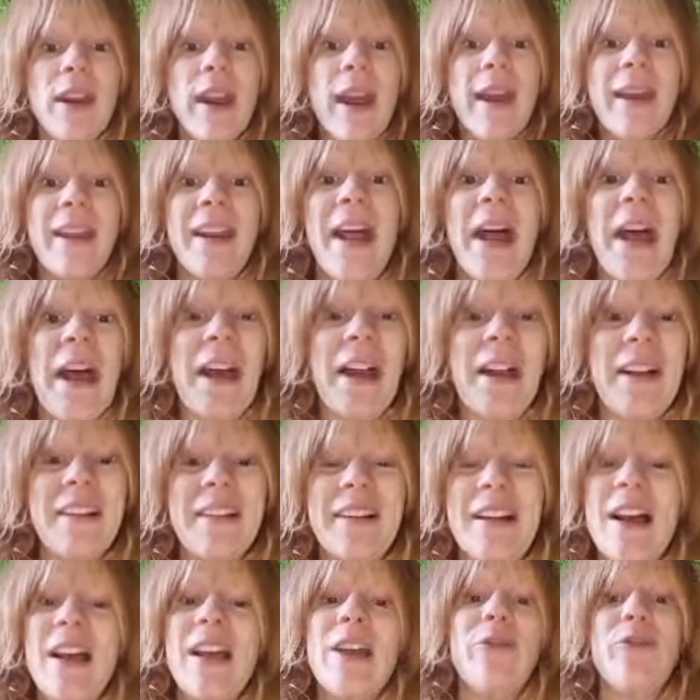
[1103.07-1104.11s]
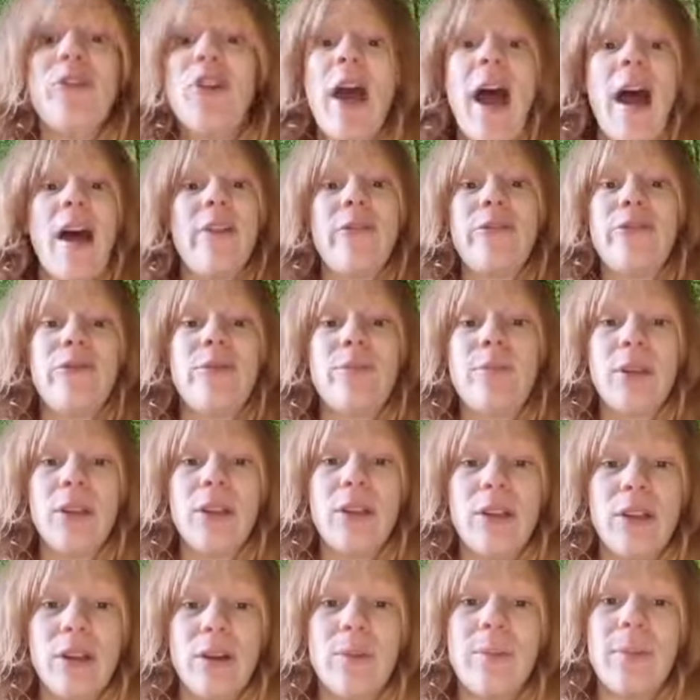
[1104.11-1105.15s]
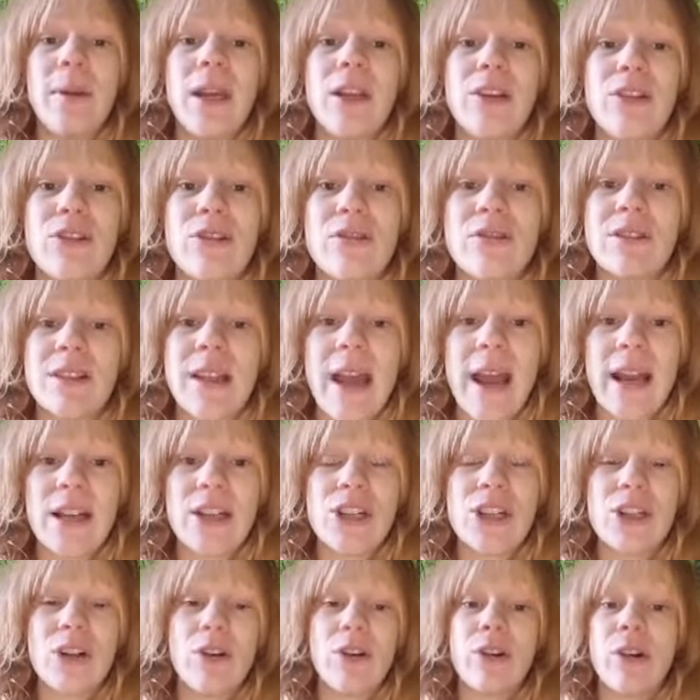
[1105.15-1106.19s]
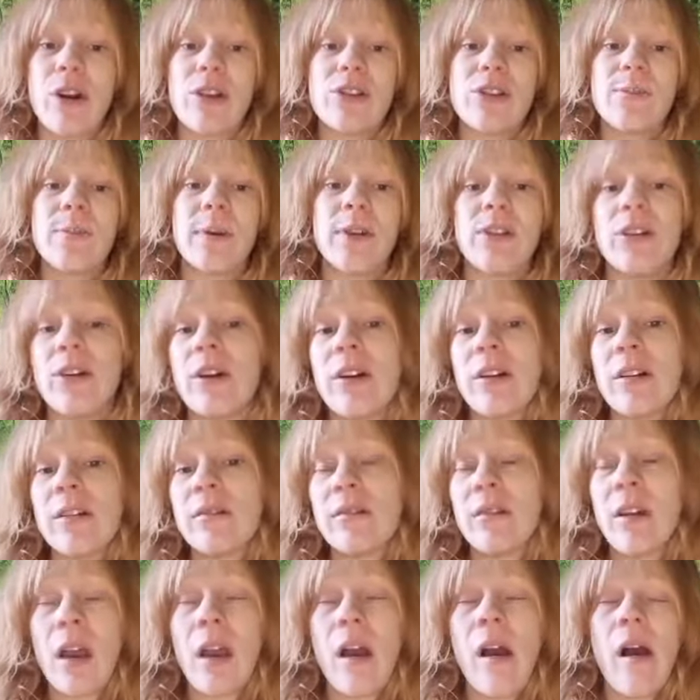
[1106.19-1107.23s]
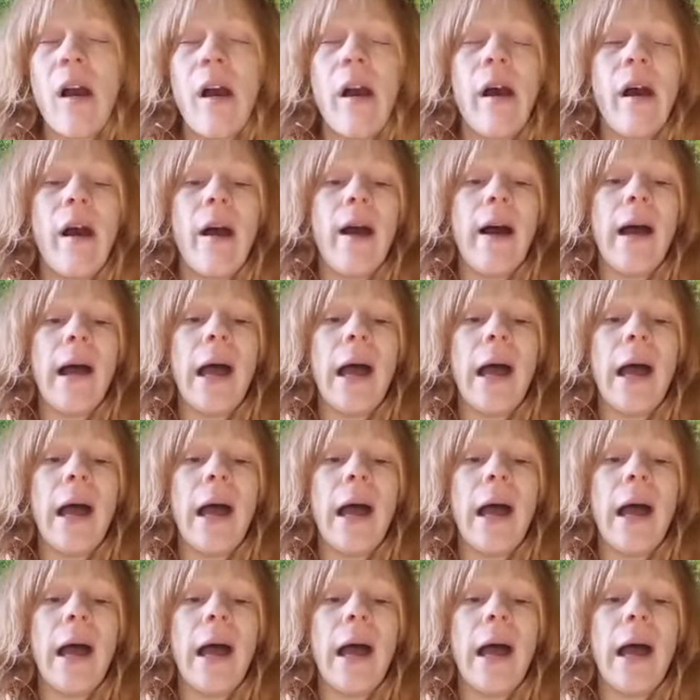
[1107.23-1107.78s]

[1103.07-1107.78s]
So if you can, if you have PLÖTULOPI in your stash or unspun yarn,